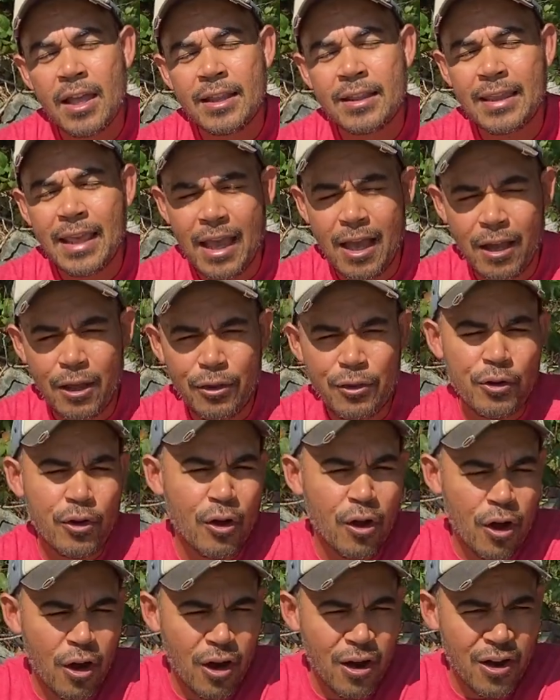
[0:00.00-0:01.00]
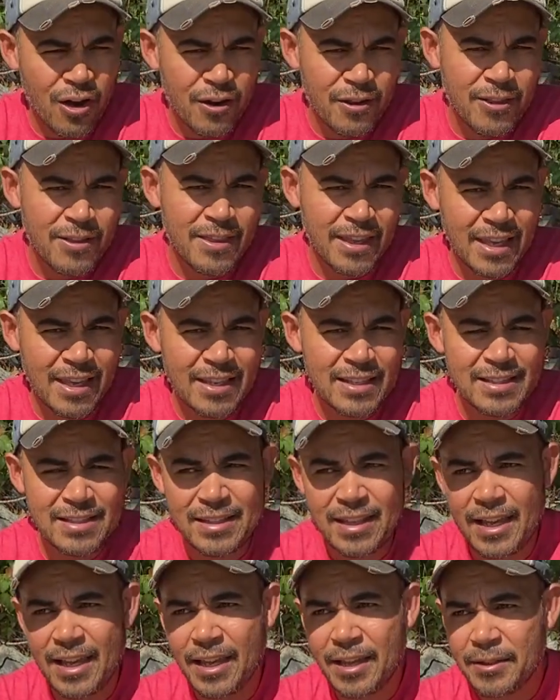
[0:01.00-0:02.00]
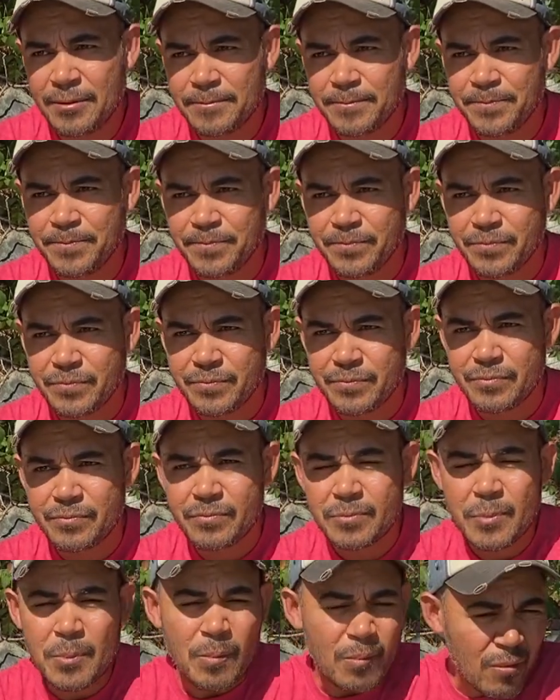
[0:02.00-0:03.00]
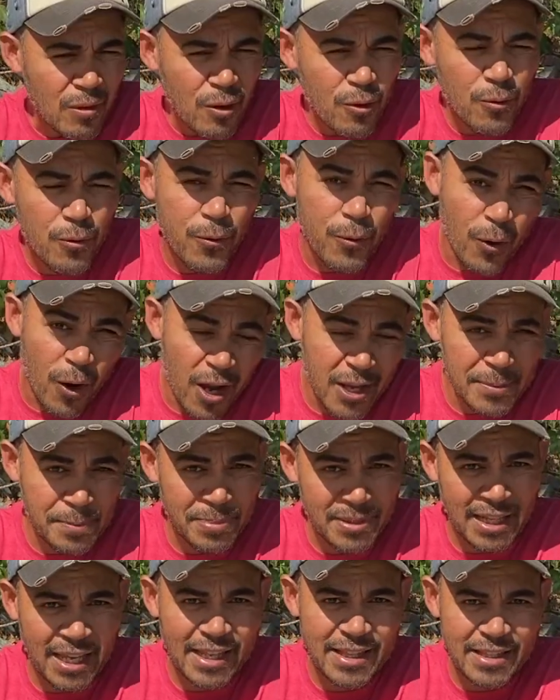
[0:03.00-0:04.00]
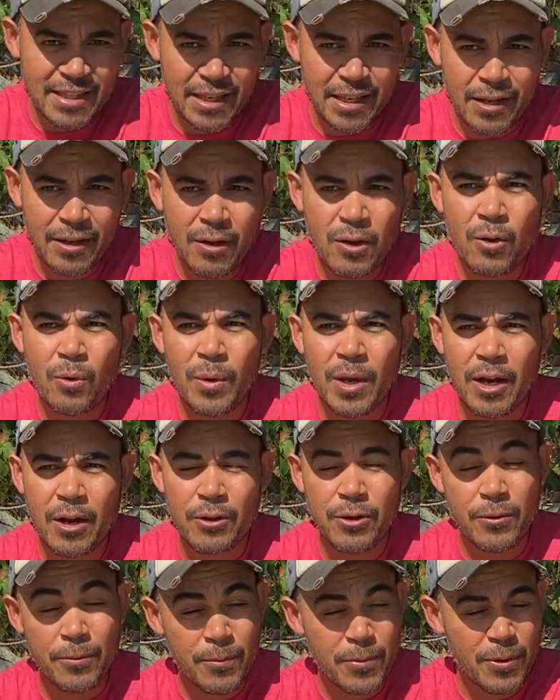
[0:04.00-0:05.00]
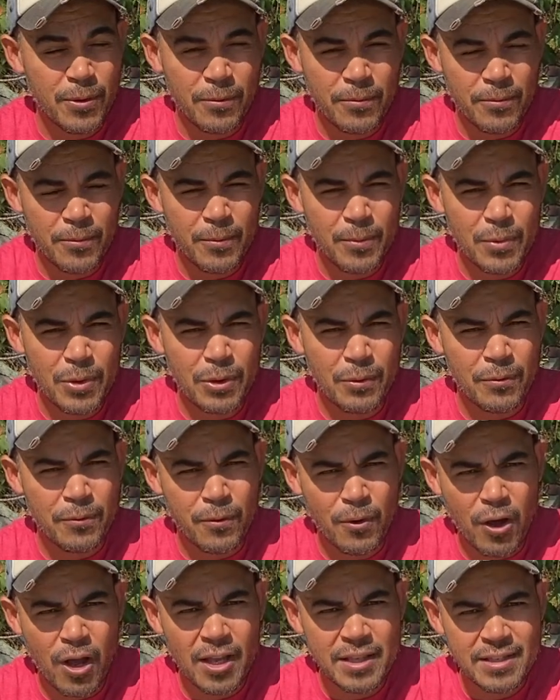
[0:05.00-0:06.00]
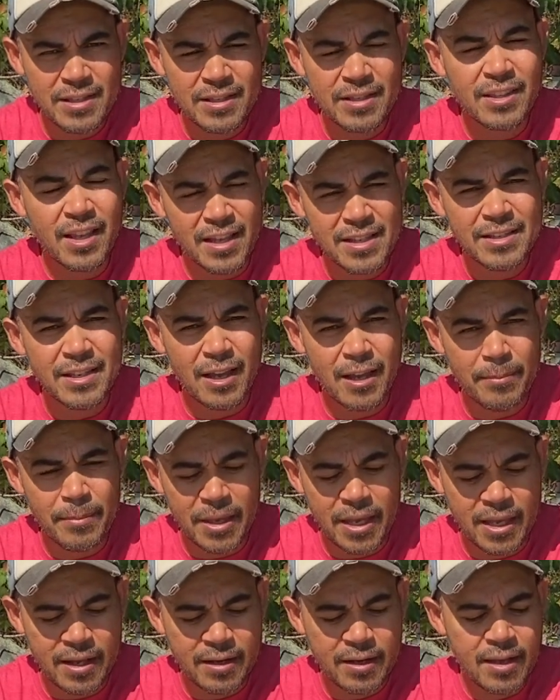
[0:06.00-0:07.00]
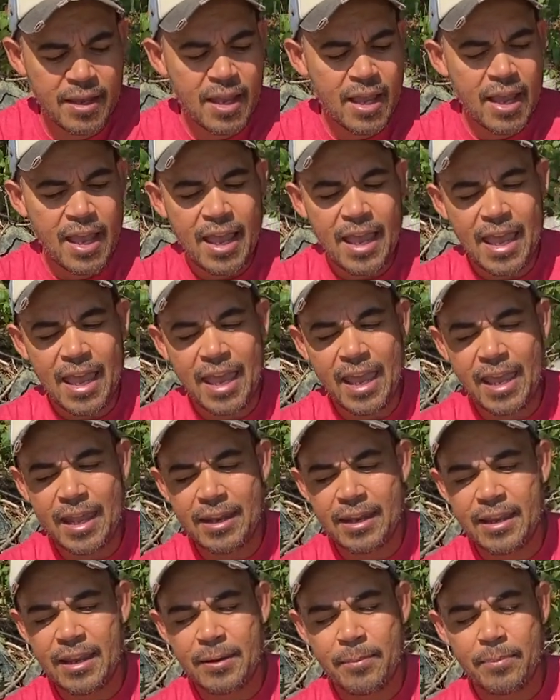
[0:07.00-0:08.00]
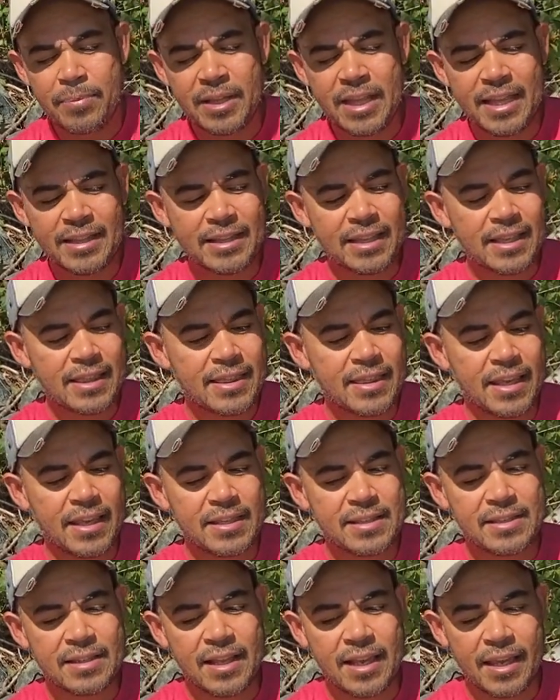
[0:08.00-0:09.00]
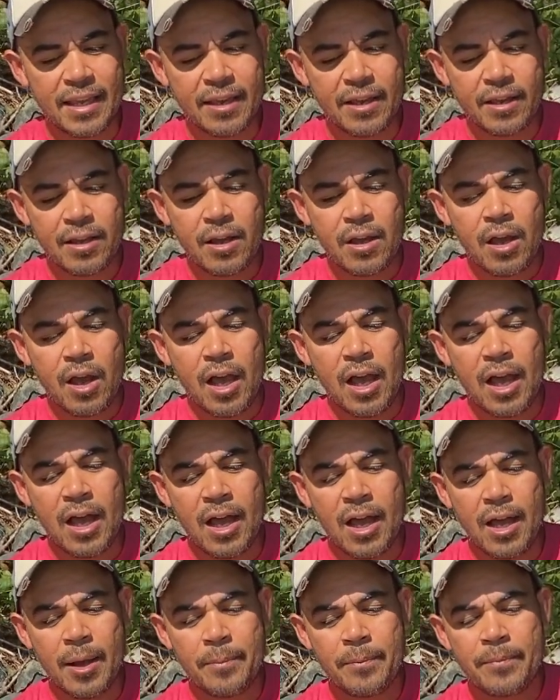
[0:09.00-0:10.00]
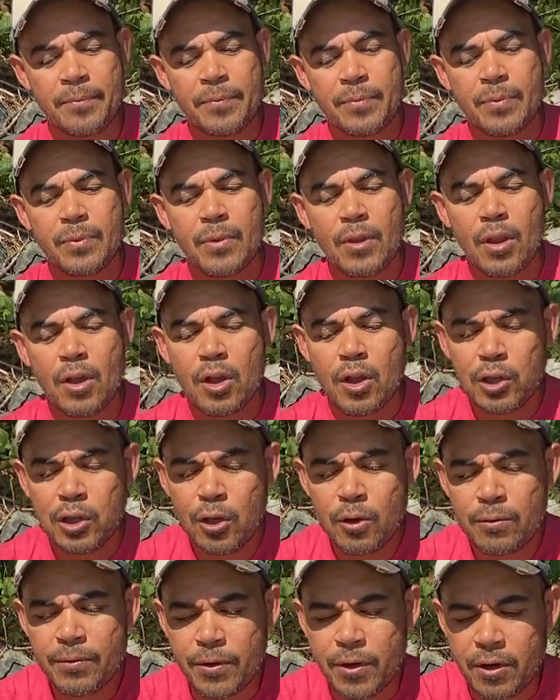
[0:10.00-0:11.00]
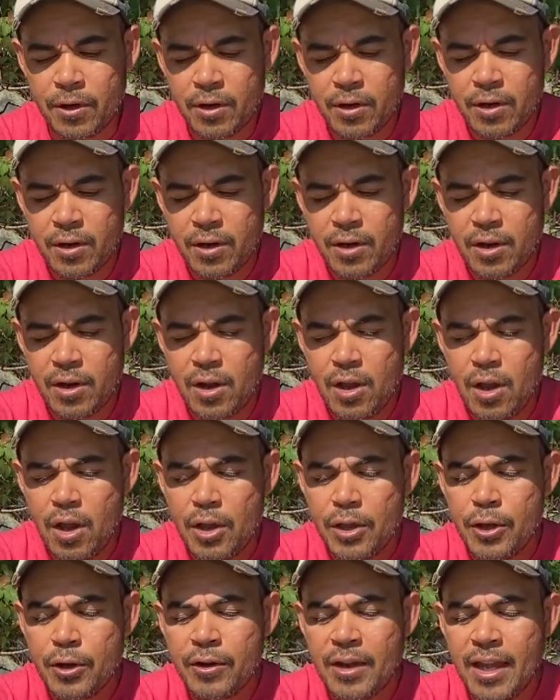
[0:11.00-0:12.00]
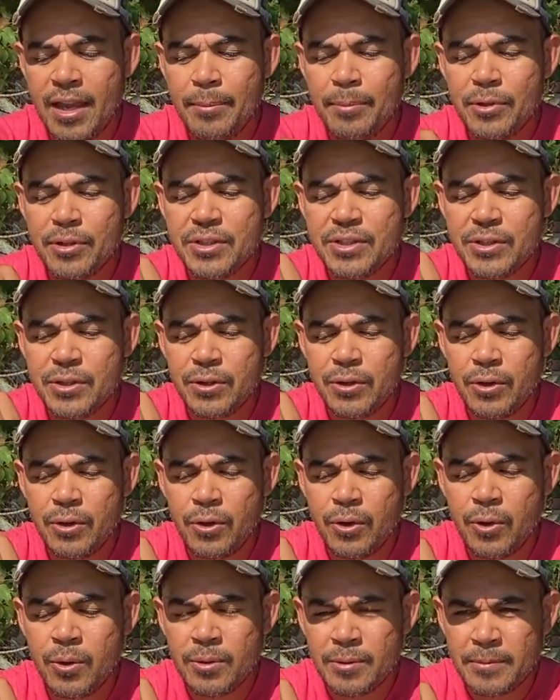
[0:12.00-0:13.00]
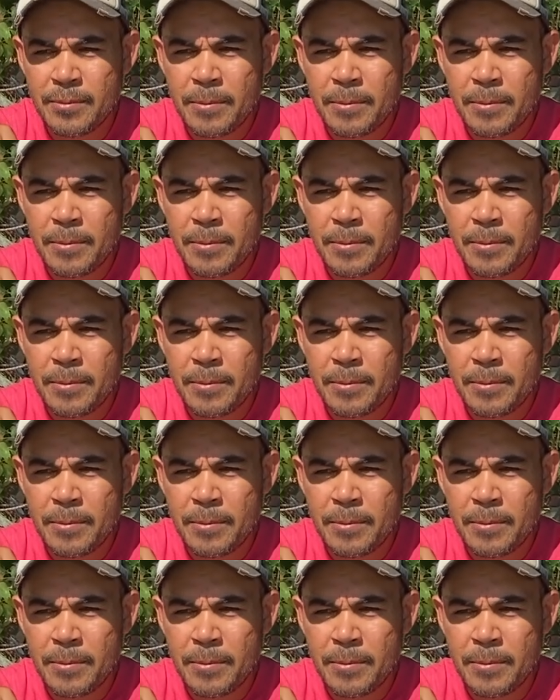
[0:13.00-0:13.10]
Now, there are things like frost planting where the frost does come in, and planting things like clover, you're able to